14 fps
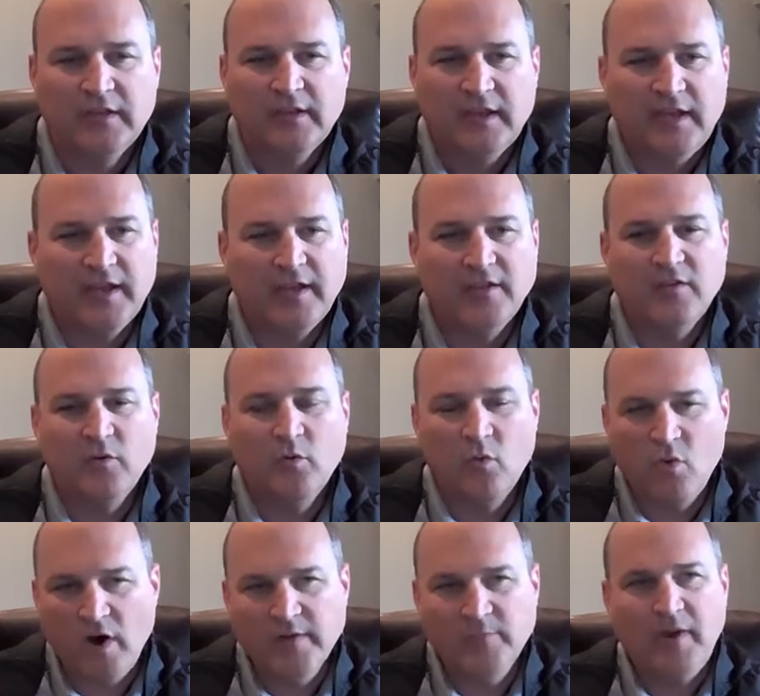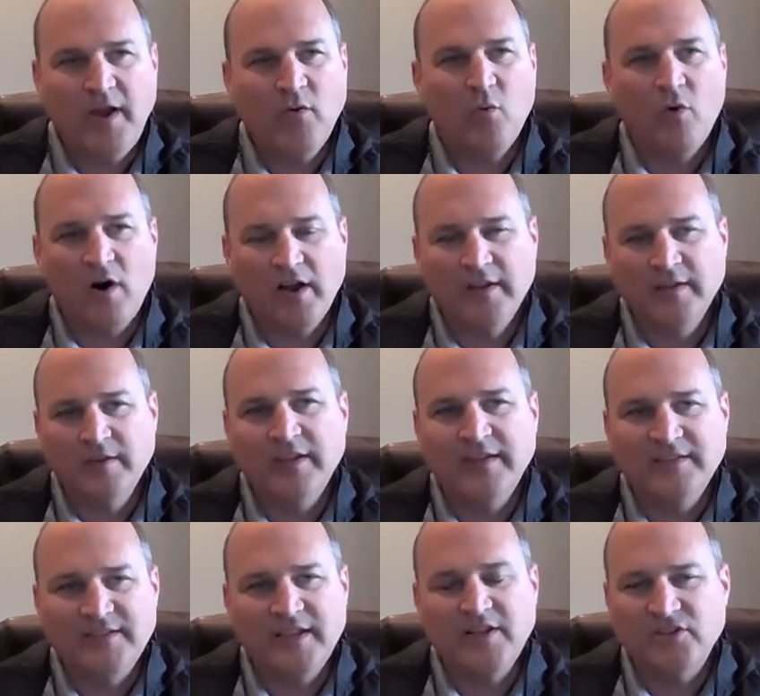And one by one,
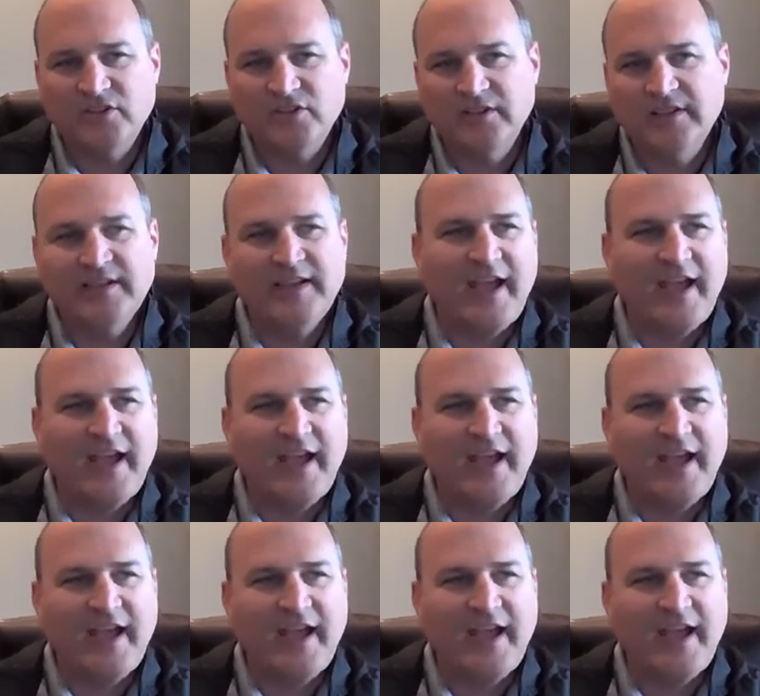intentionally